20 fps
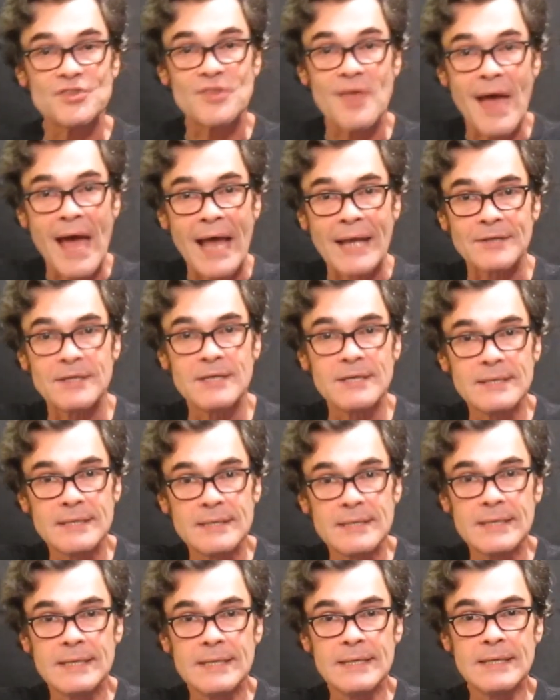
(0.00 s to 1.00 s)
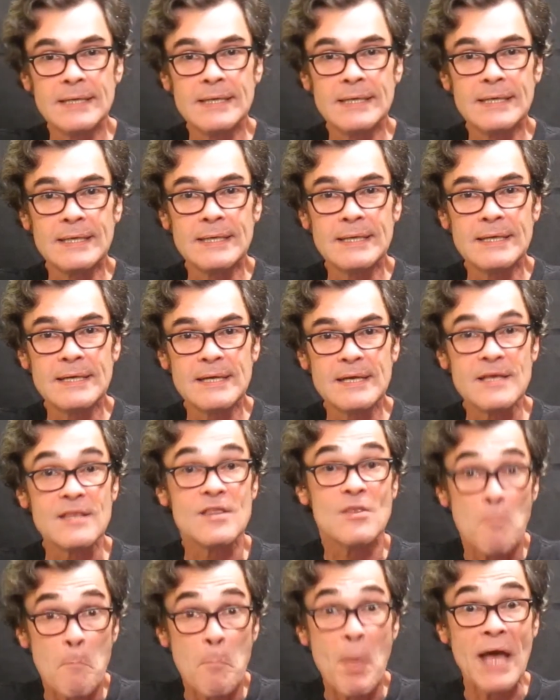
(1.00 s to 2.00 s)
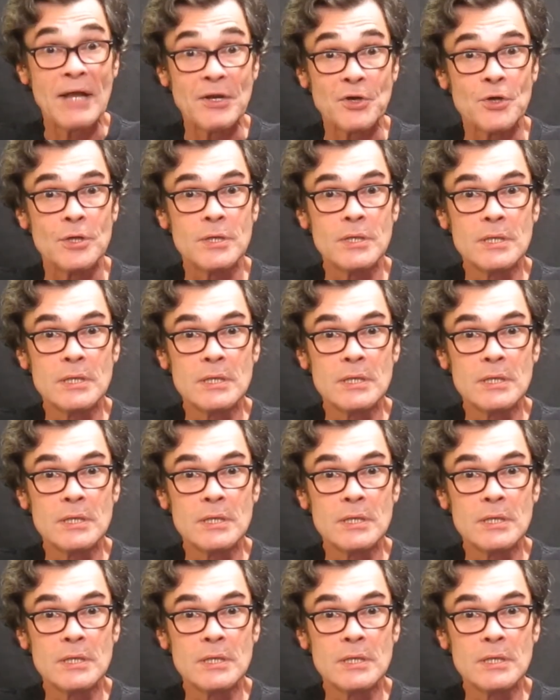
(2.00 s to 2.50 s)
that, the better.